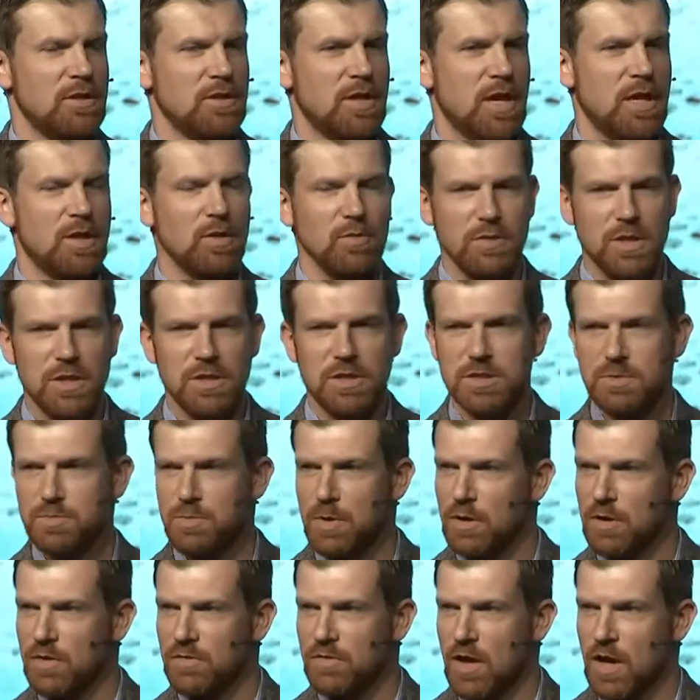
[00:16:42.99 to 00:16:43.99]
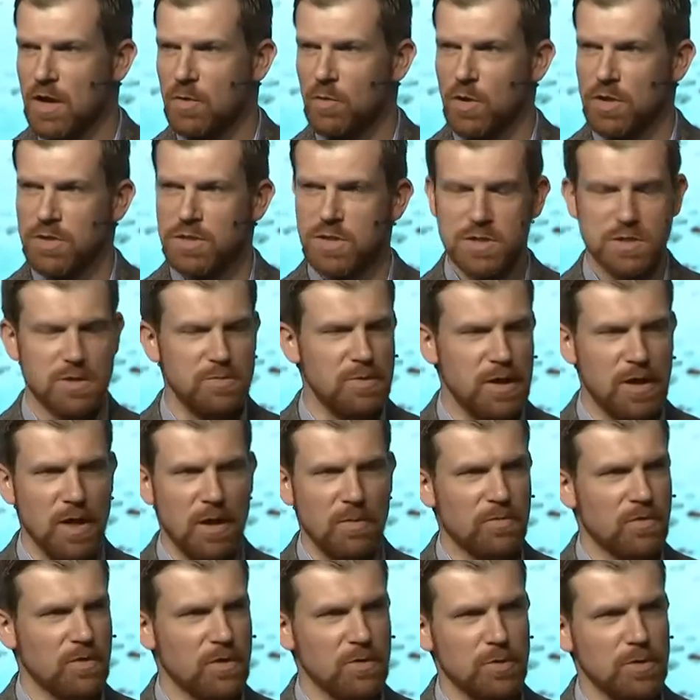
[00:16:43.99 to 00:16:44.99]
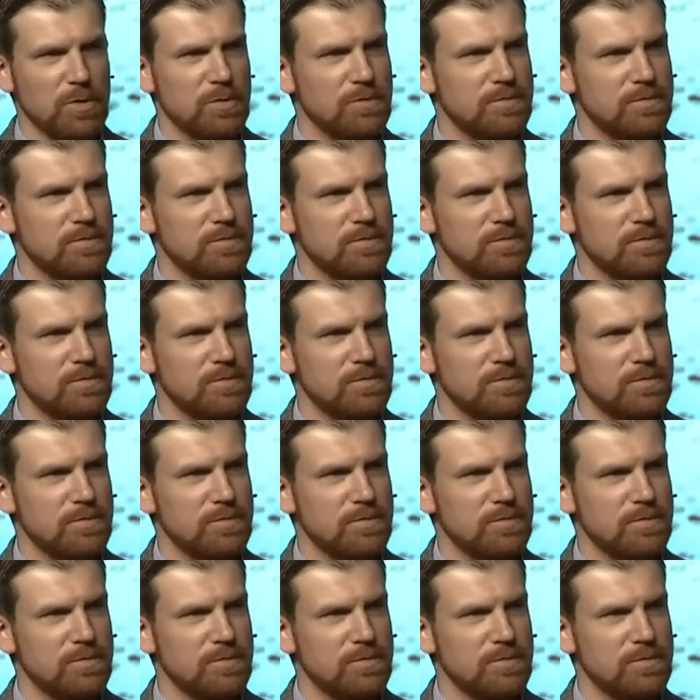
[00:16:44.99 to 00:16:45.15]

I don't think the Spirit of God wants us to be comfortable.